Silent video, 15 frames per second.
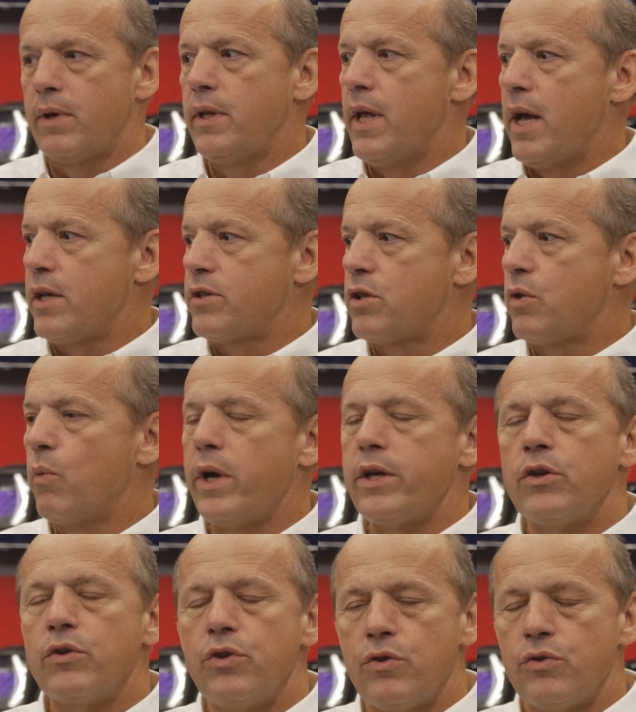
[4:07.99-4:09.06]
and that's the way
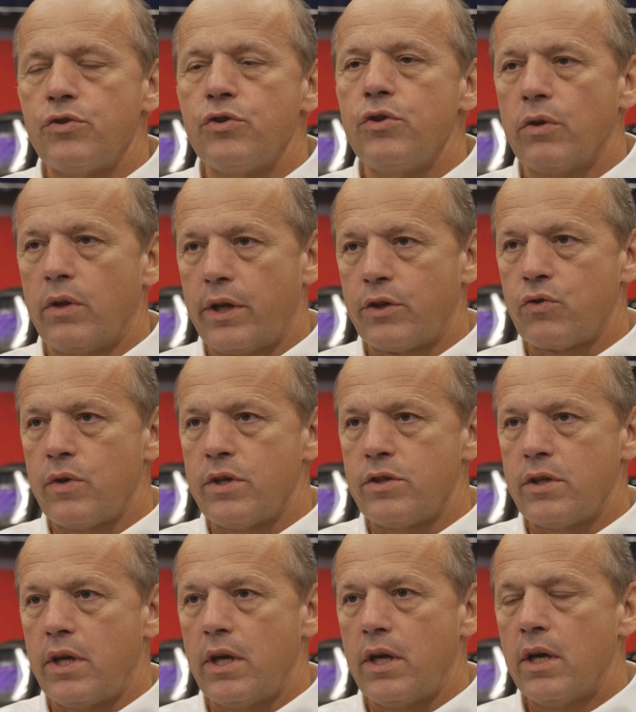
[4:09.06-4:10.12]
you're using your
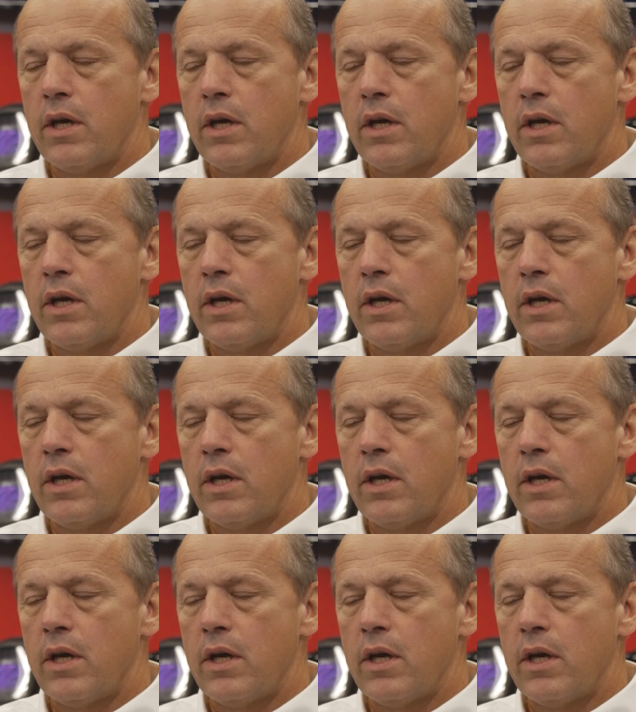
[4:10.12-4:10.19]
electricity.